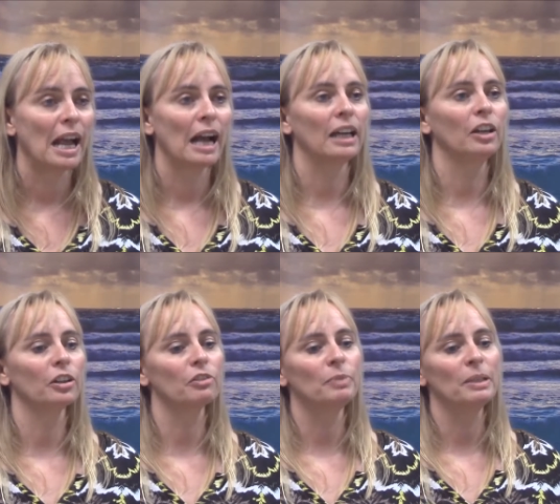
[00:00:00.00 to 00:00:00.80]
a
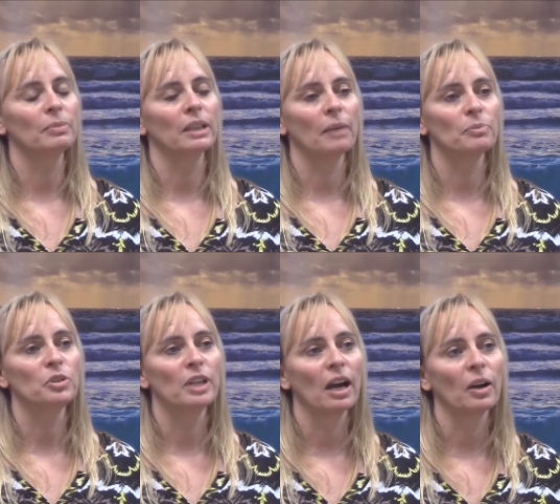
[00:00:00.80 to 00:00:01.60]
lot of people up
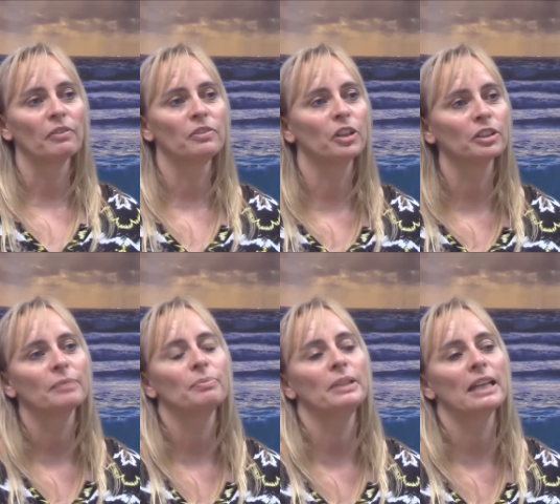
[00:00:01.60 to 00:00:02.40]
to now have
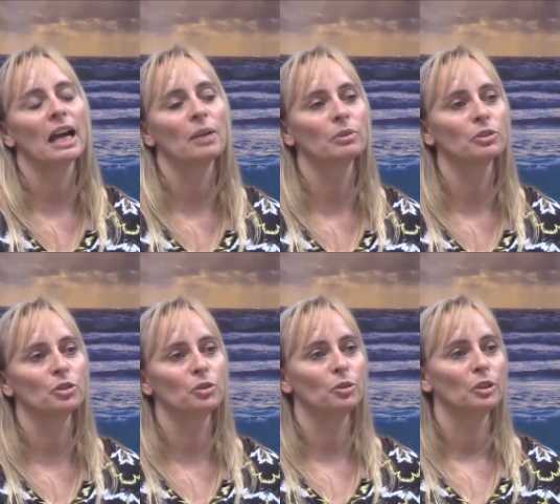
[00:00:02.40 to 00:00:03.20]
not been able
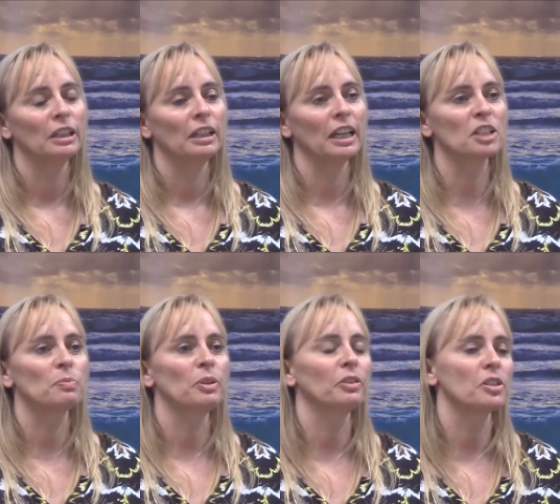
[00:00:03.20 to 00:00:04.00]
to
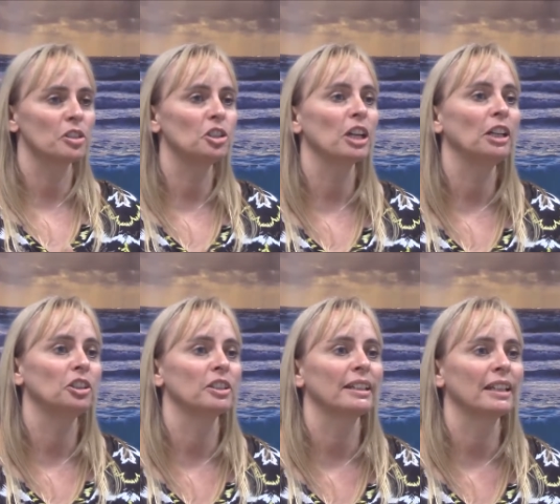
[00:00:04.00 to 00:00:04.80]
experience the
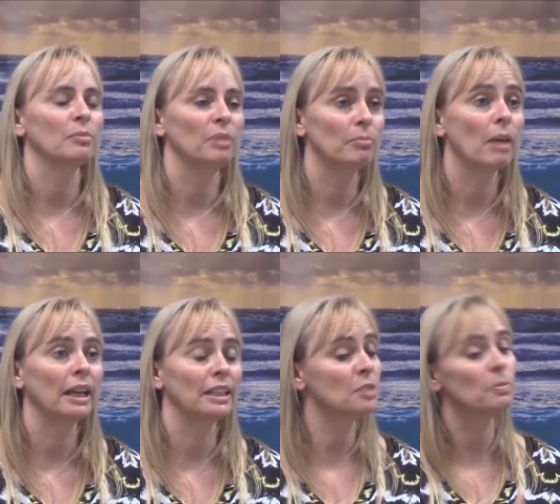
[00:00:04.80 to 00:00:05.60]
changes that can be
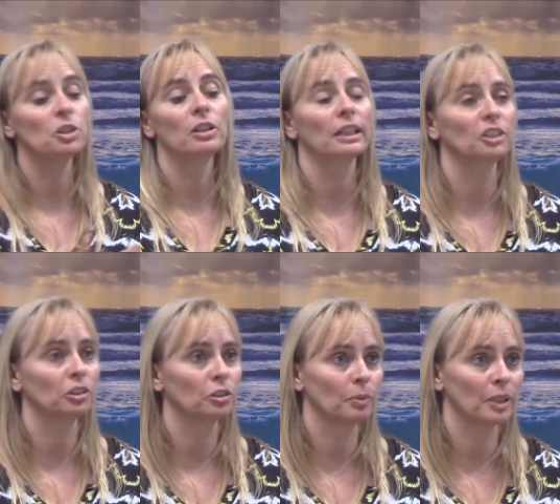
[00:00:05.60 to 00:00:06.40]
made, especially like
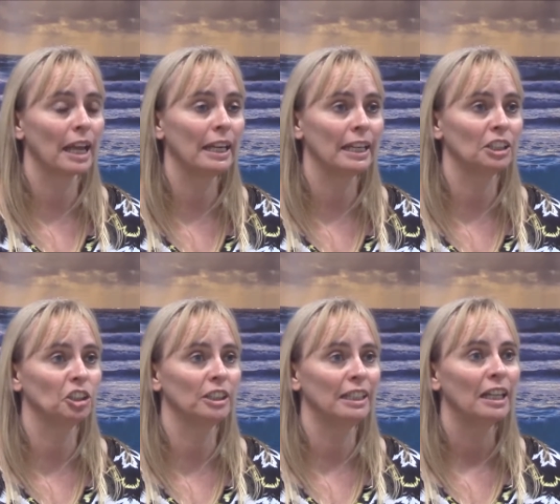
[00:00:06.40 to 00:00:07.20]
children with
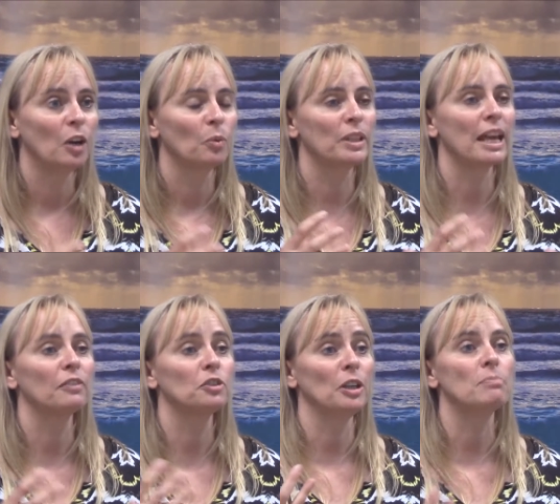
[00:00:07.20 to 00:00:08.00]
ADHD, where they
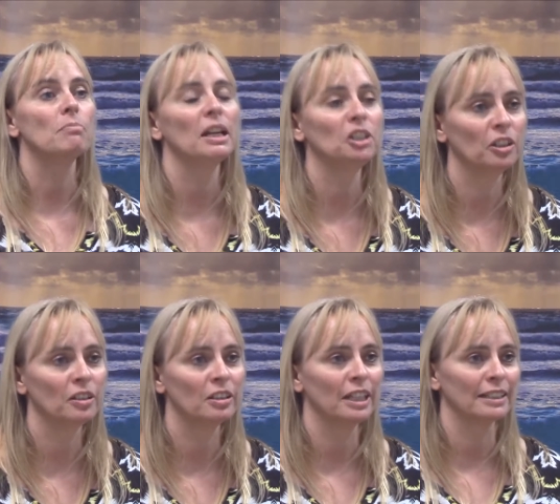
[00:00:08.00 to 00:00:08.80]
have to imagine
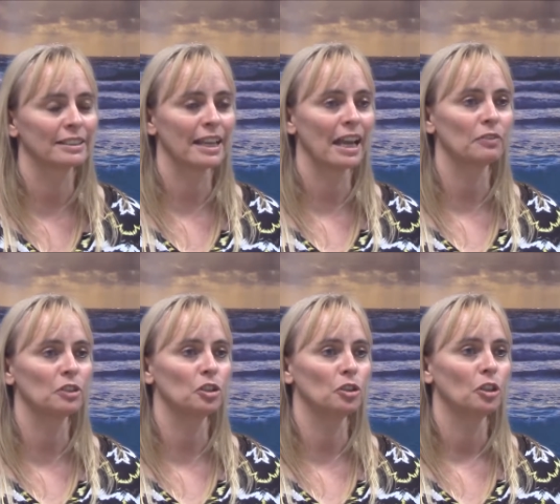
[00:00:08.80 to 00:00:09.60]
things, they have
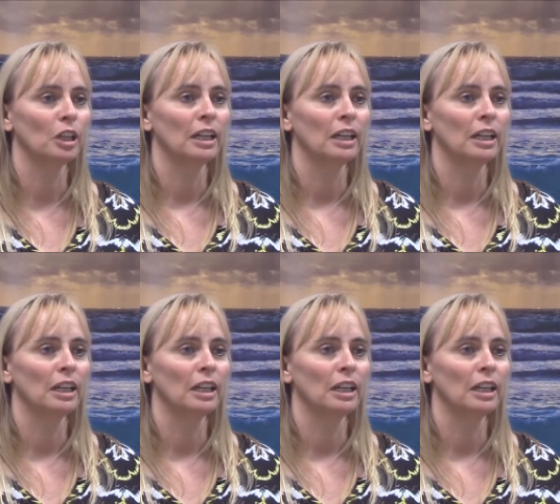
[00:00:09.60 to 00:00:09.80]
to